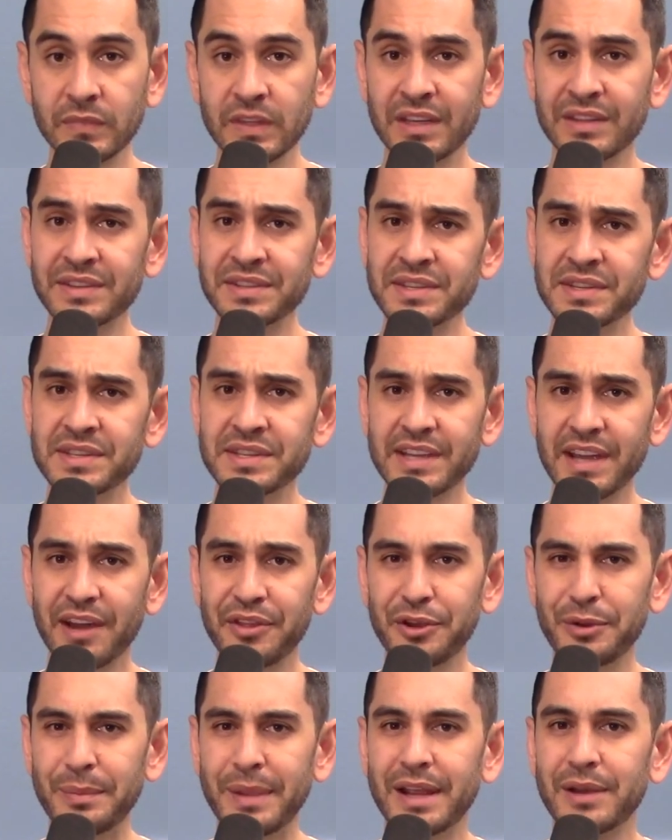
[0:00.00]
This is the
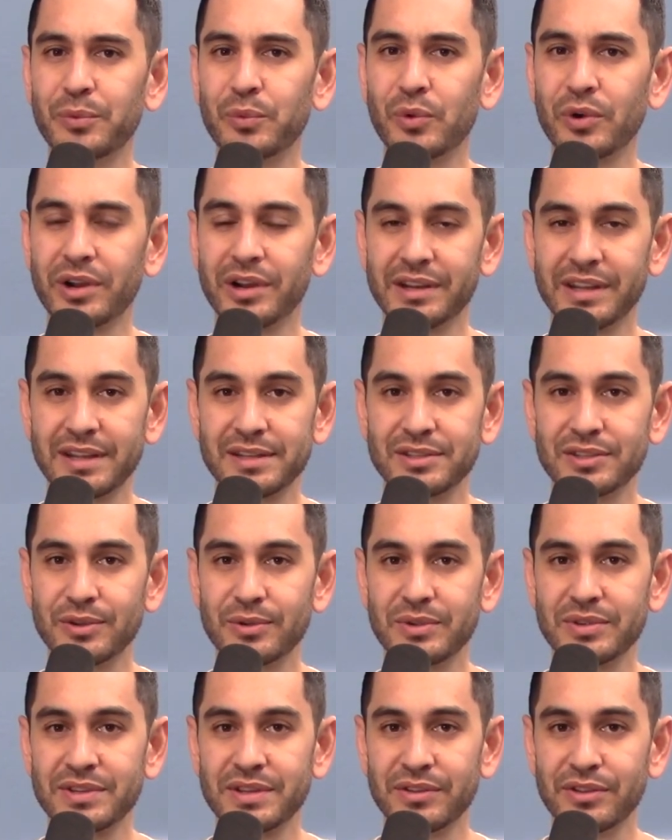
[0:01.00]
other main word that's
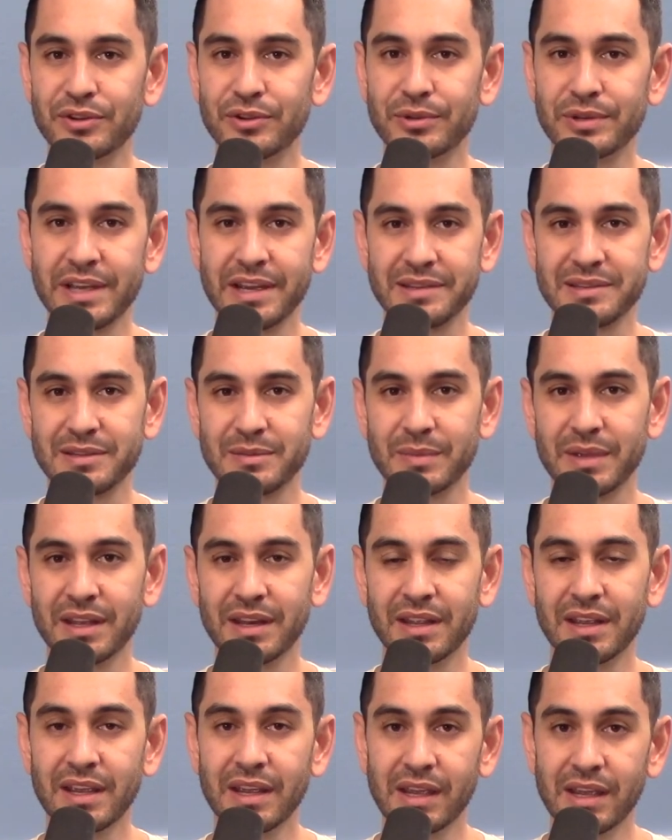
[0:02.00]
used in the New Testament.
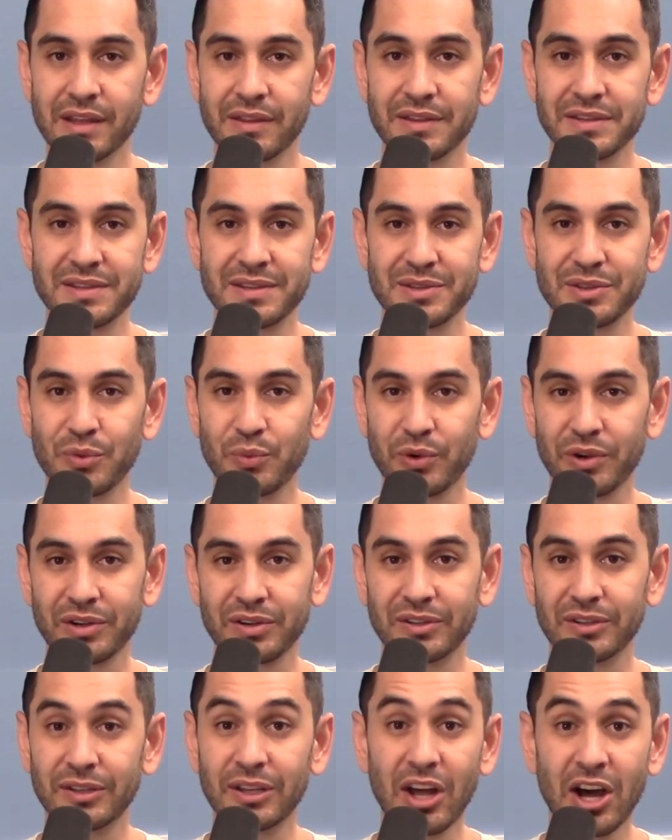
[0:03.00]
This is the word
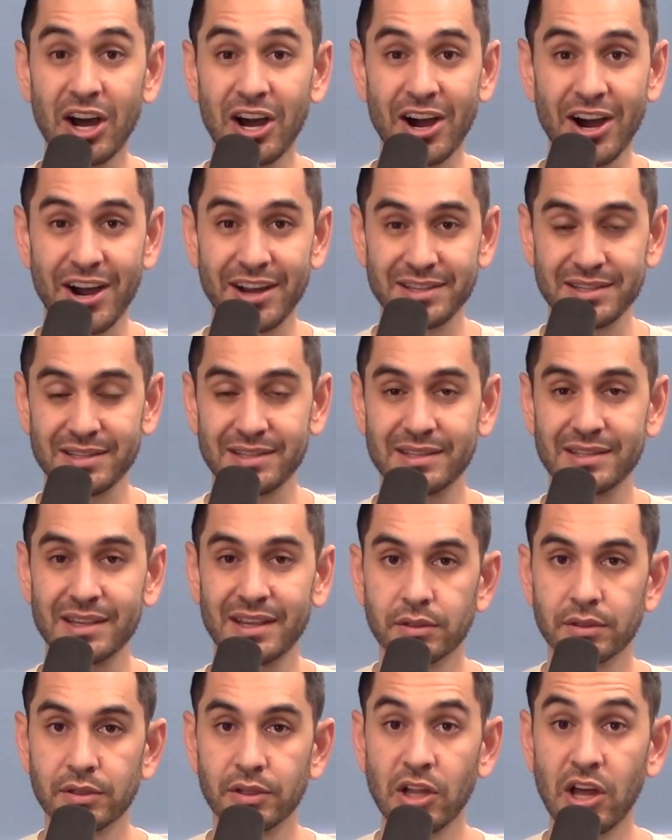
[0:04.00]
laos.
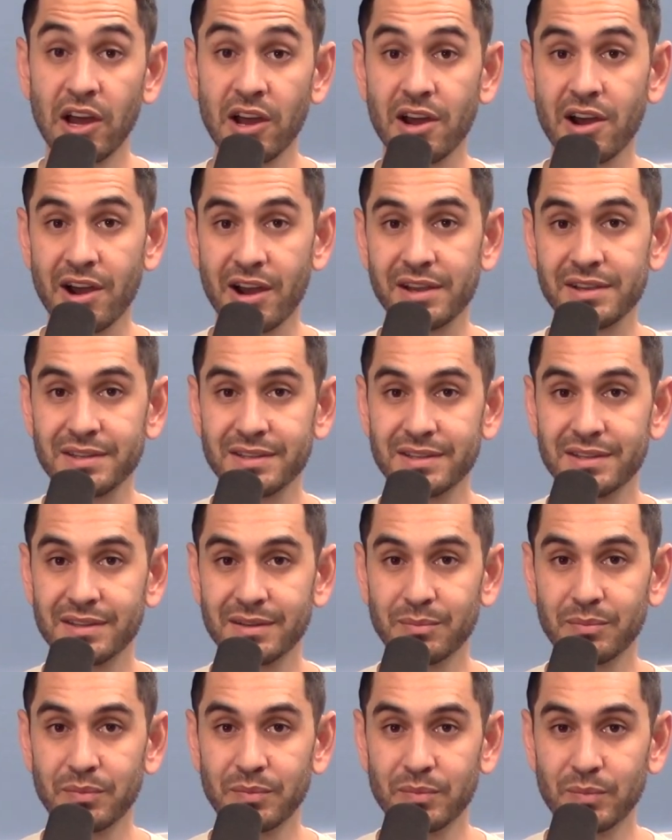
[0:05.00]
Laos
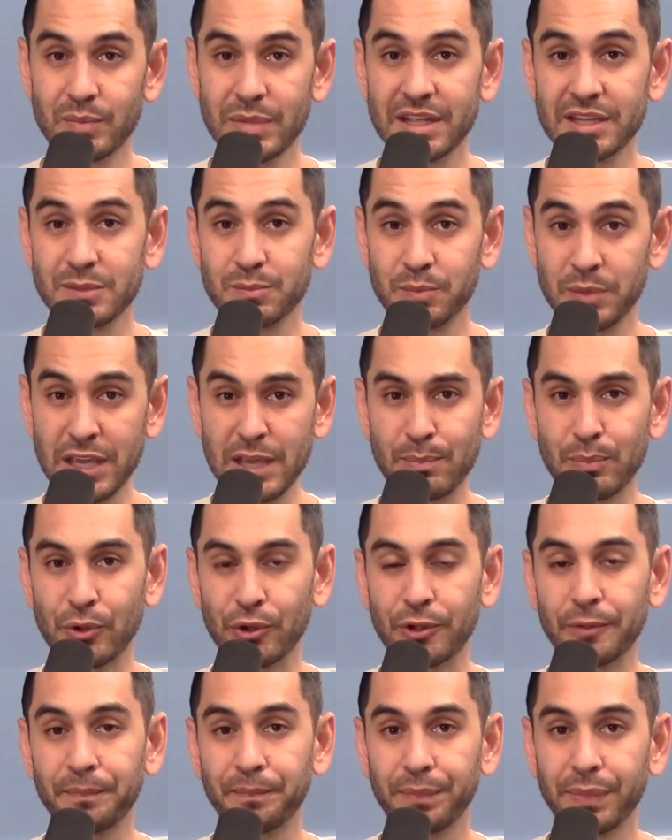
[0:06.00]
means
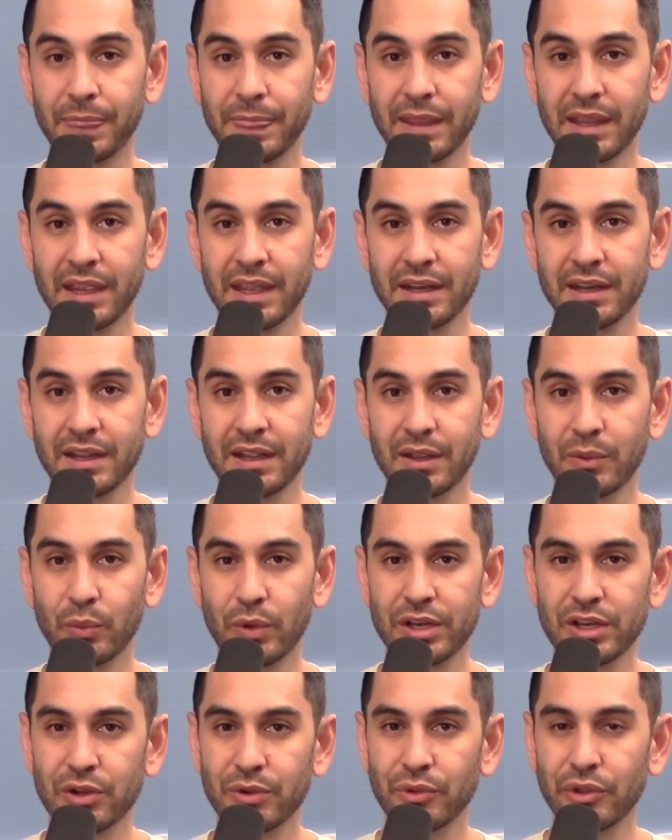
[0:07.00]
people. And
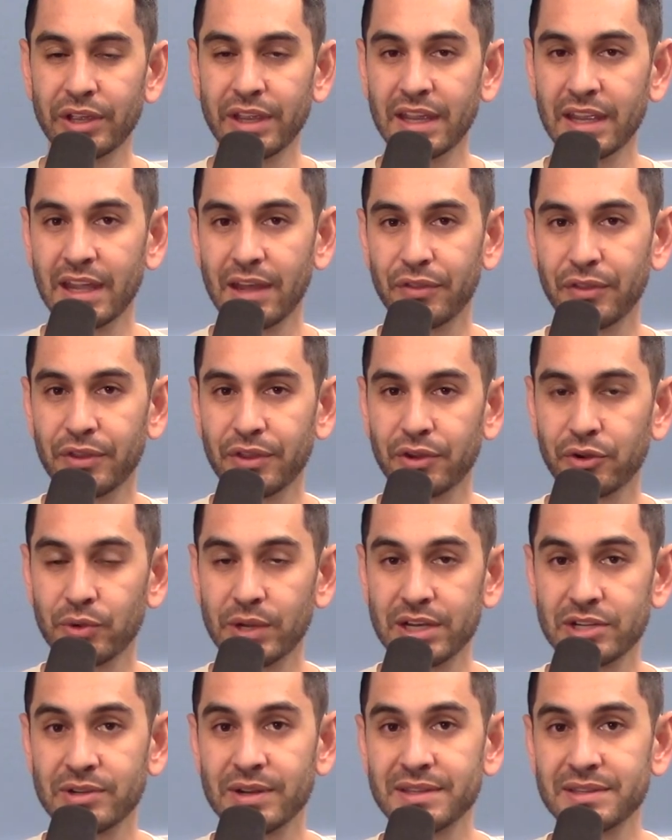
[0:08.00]
when you're looking at the
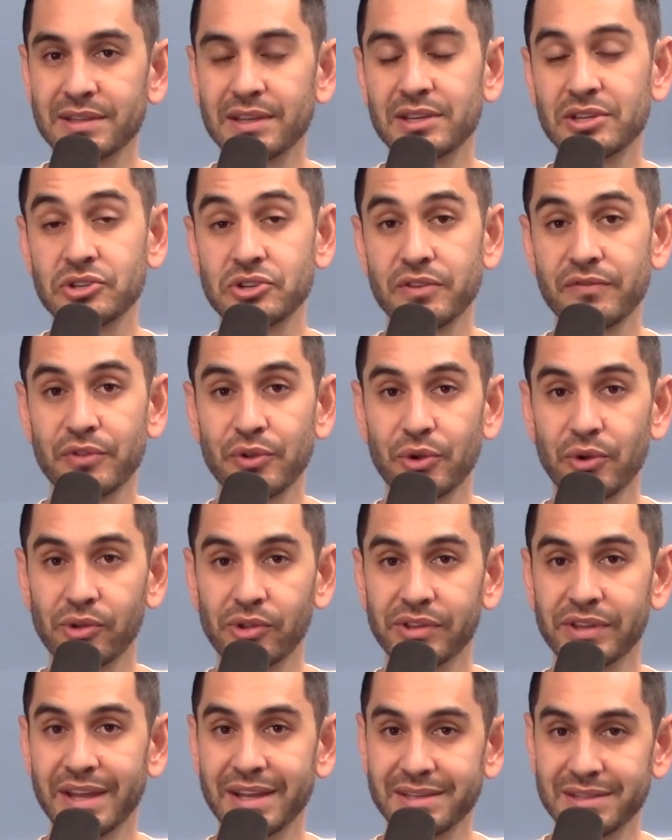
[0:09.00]
Greek translation of the
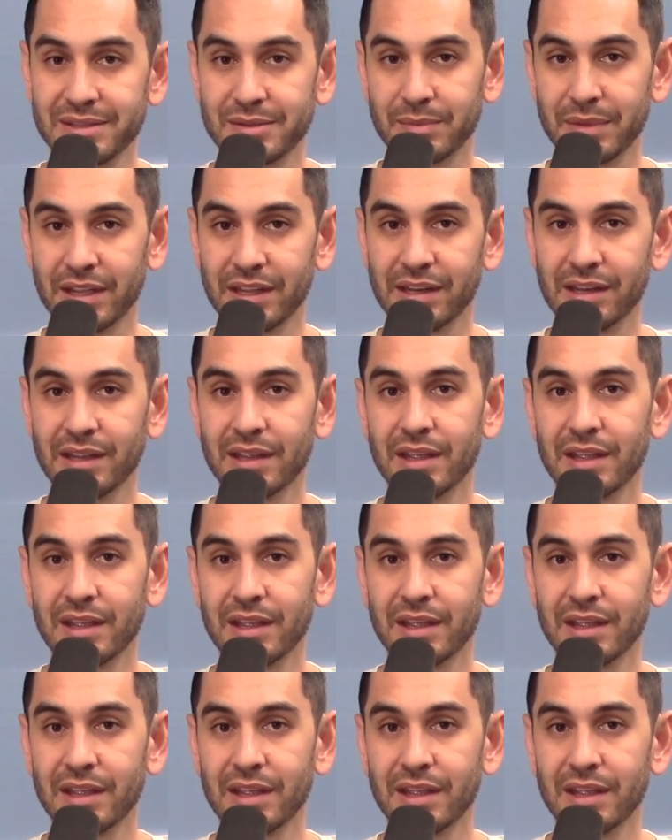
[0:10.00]
Old Testament,